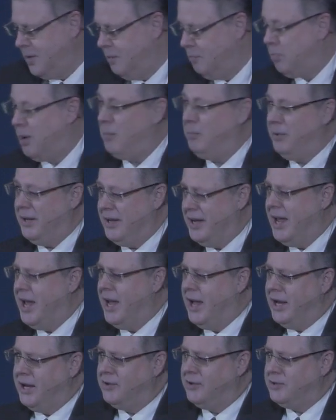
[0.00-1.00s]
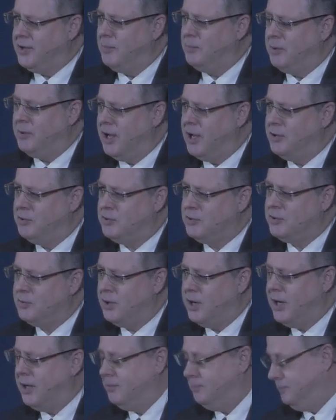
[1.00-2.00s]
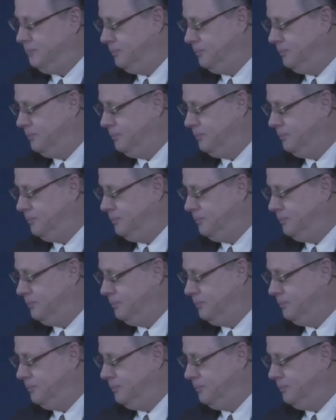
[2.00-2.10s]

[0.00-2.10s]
Probably none except us, right?